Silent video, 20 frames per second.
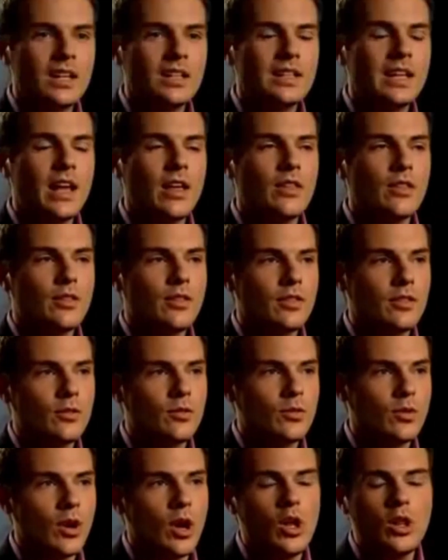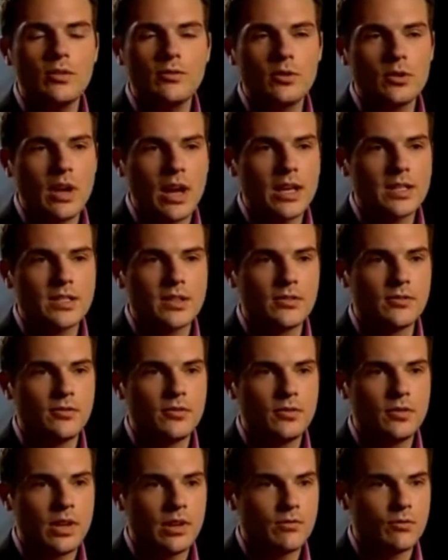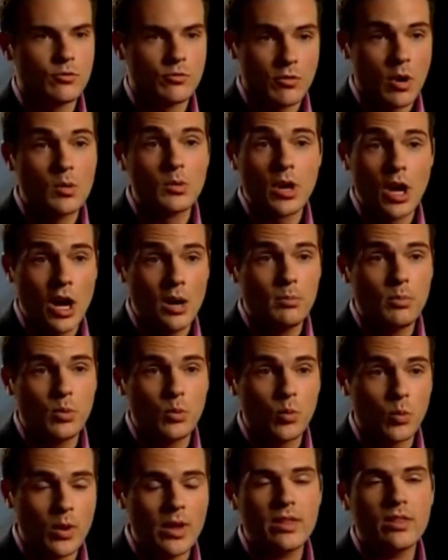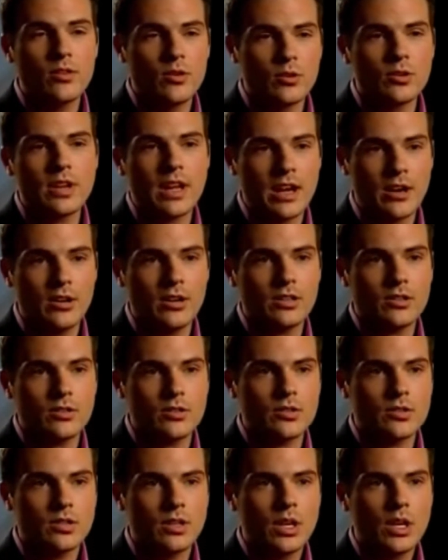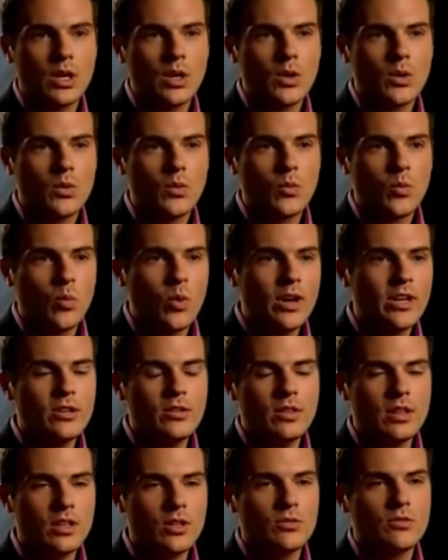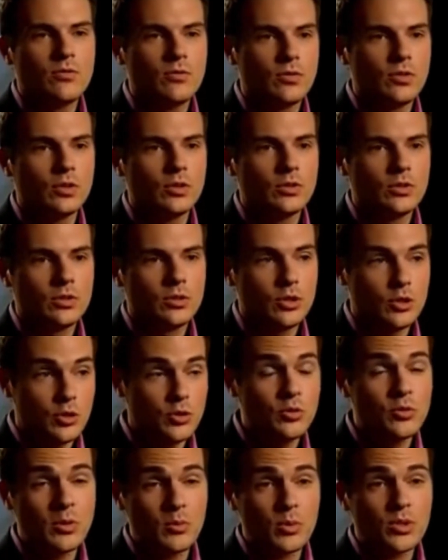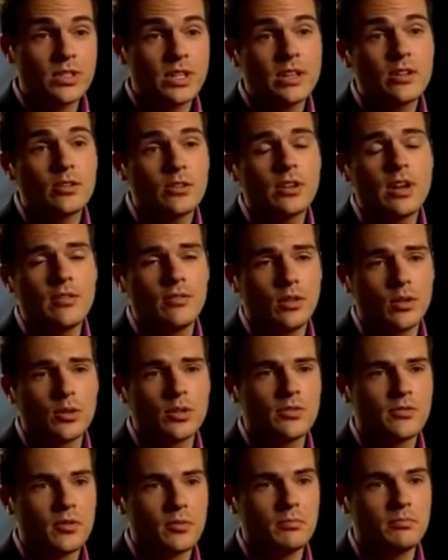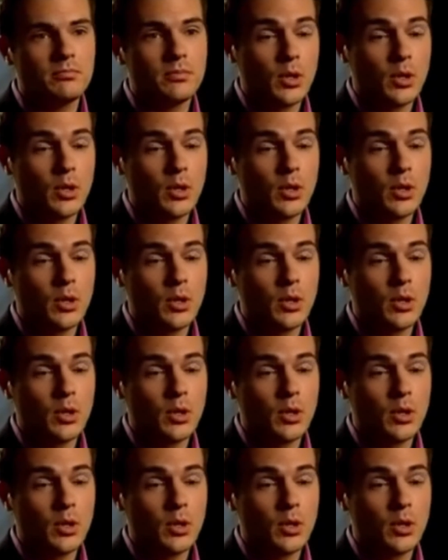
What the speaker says: Now, all of you guys have grown up with your characters. What do you think you in particular have learned from